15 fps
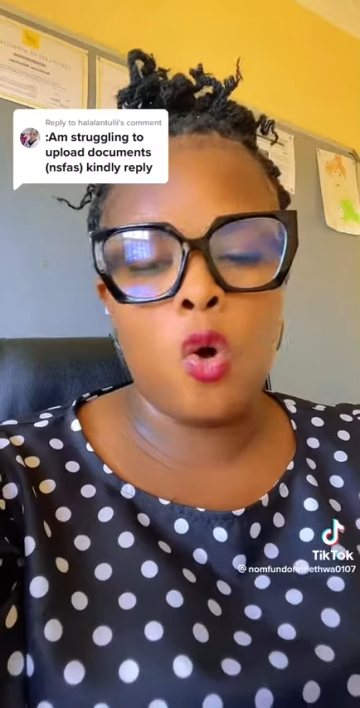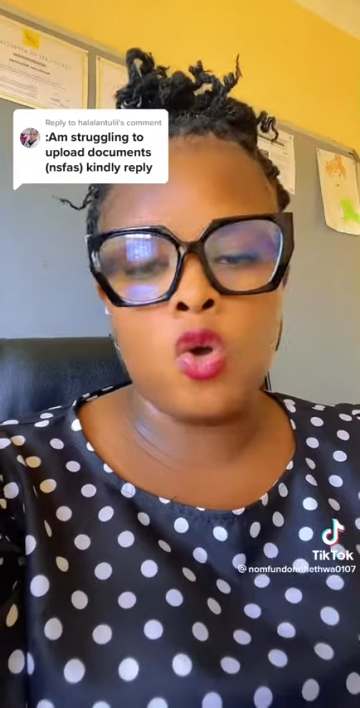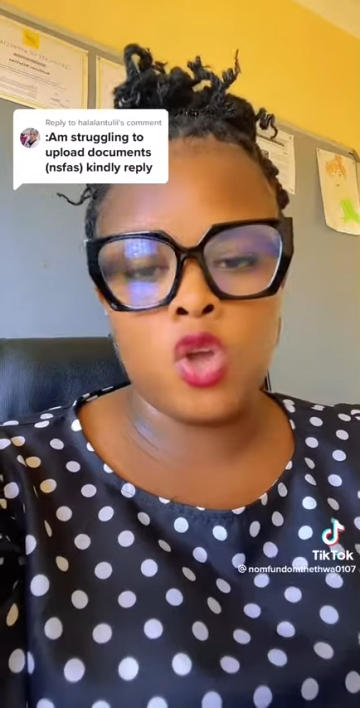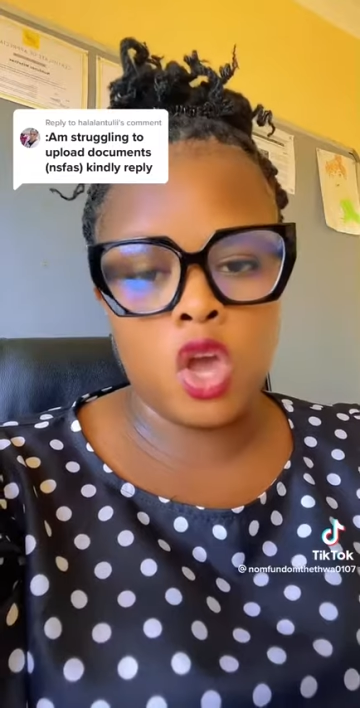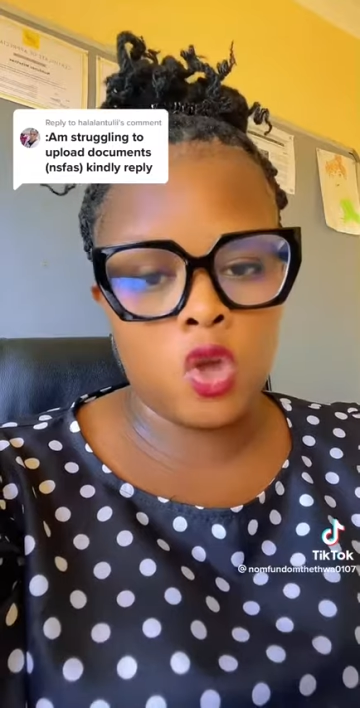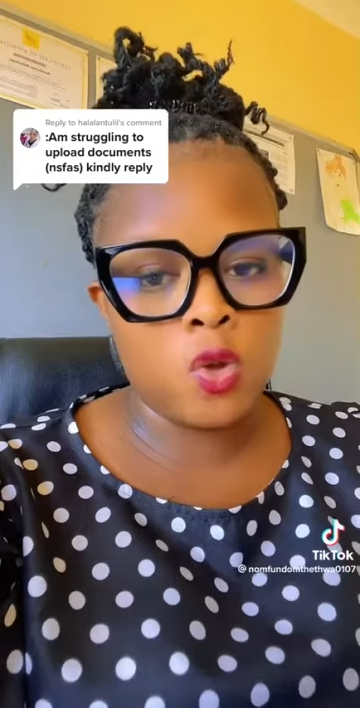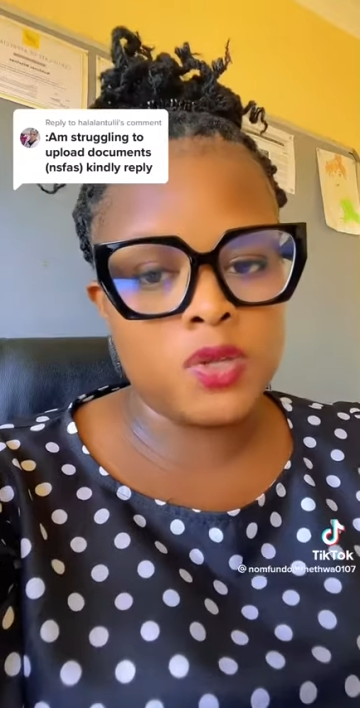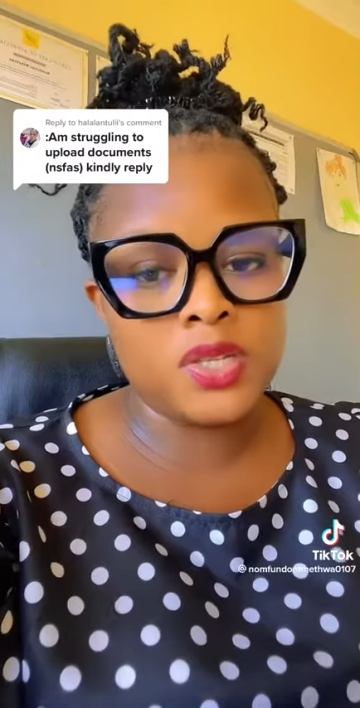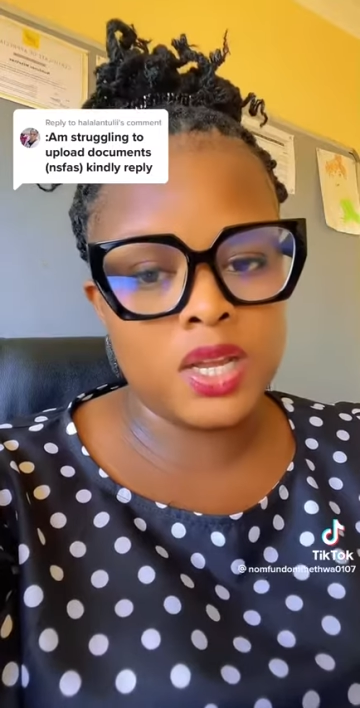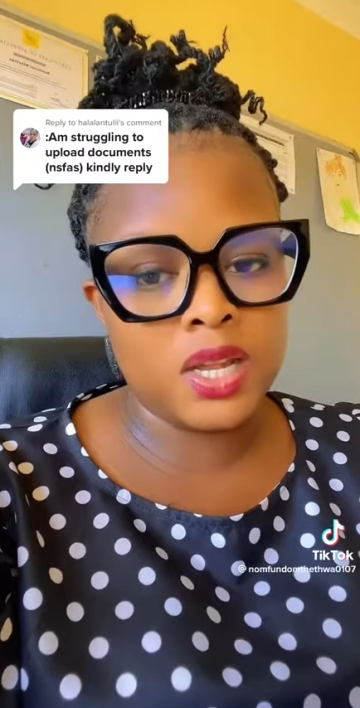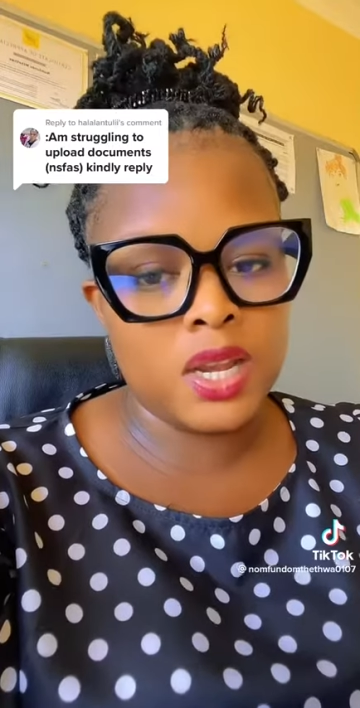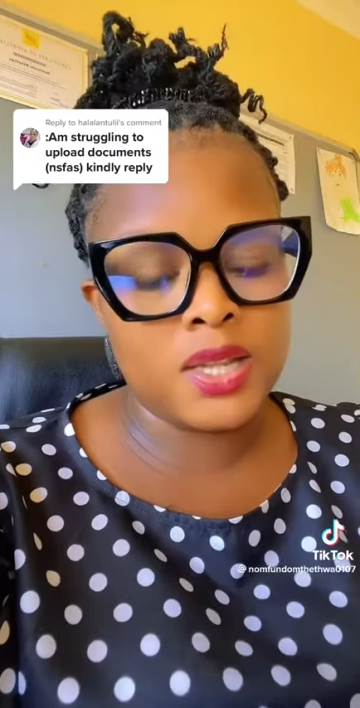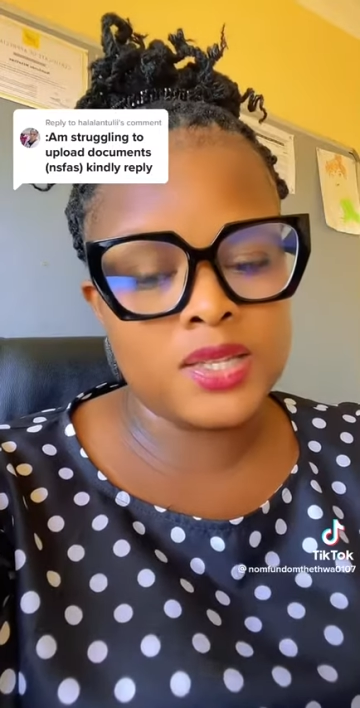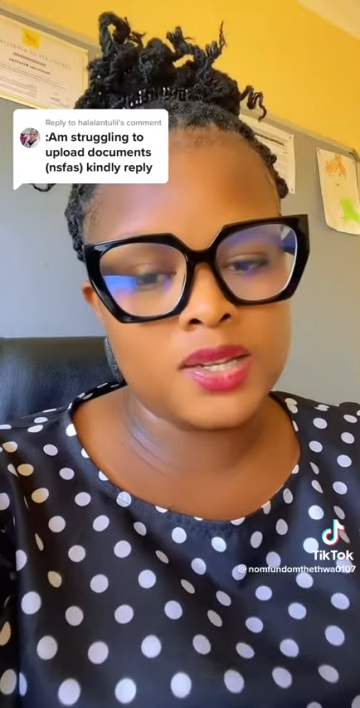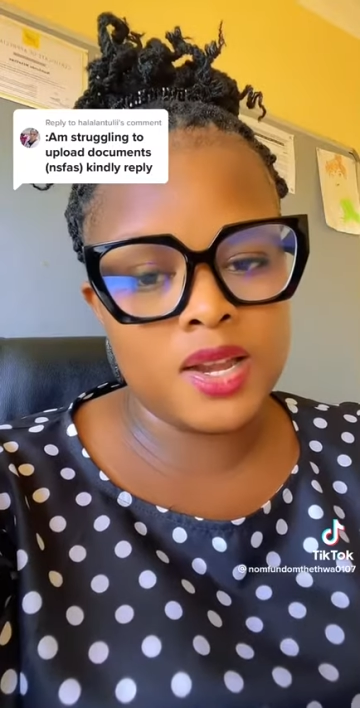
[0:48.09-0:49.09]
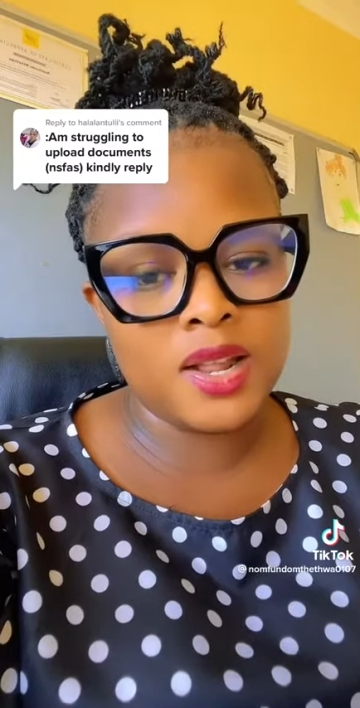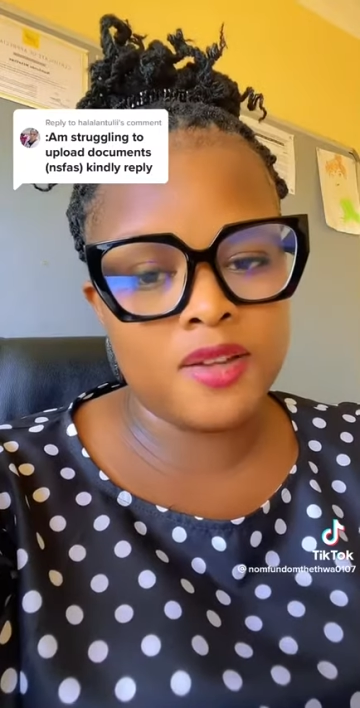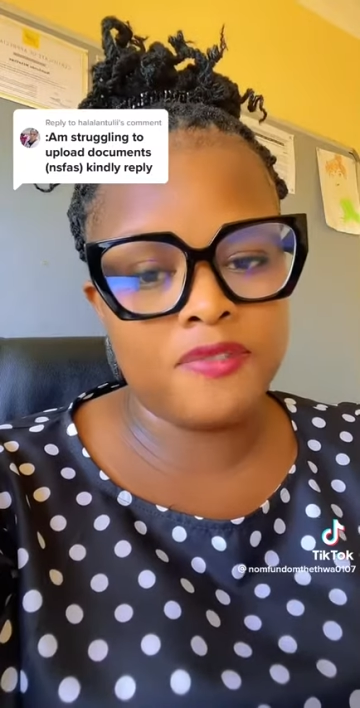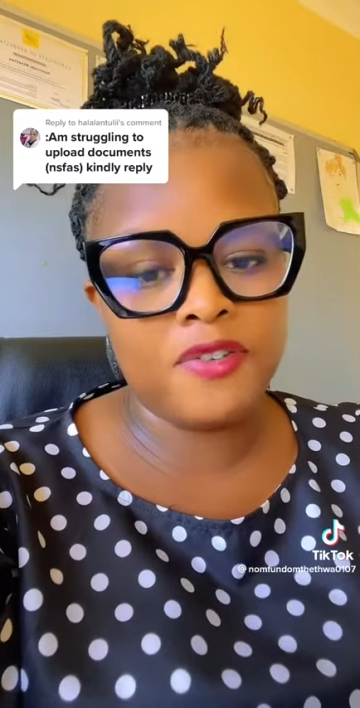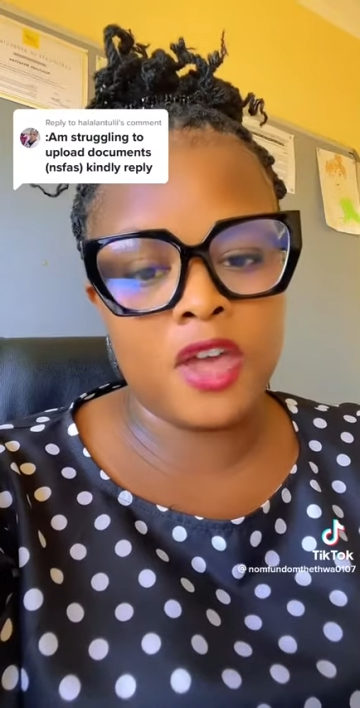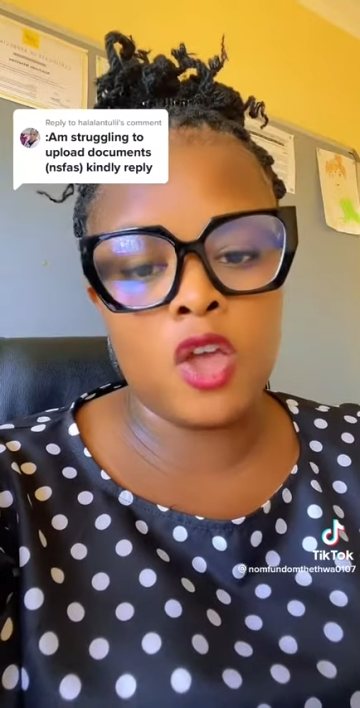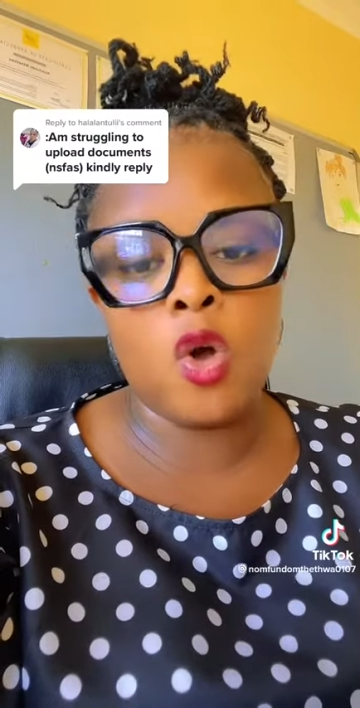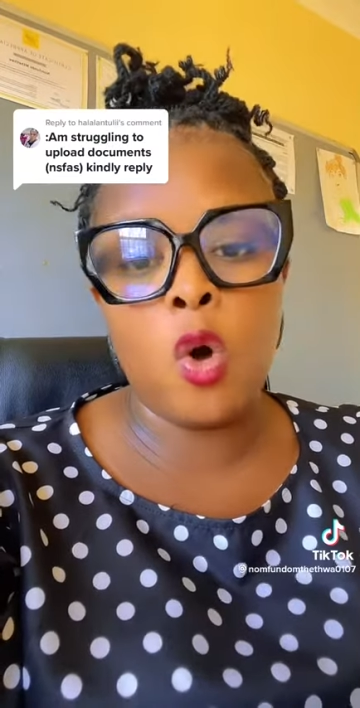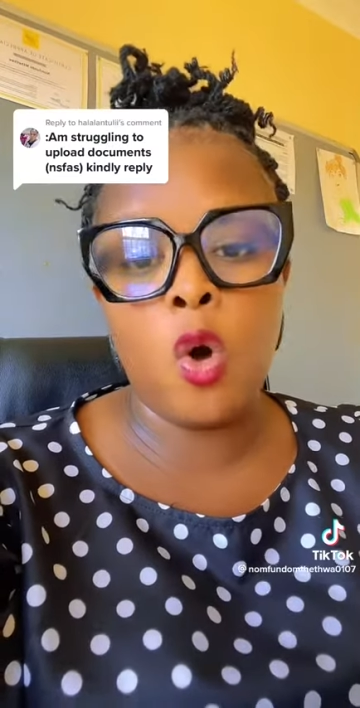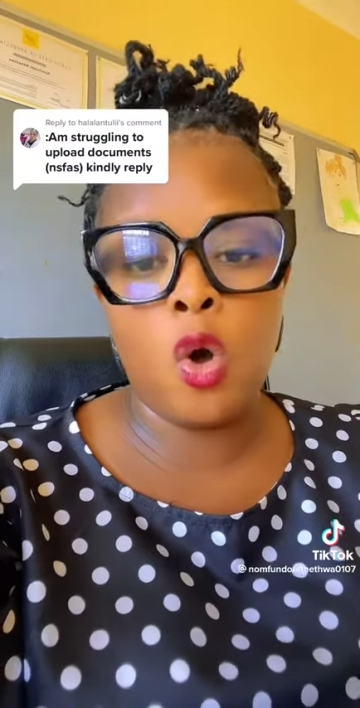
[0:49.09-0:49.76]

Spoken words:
or you're using an internet cafe,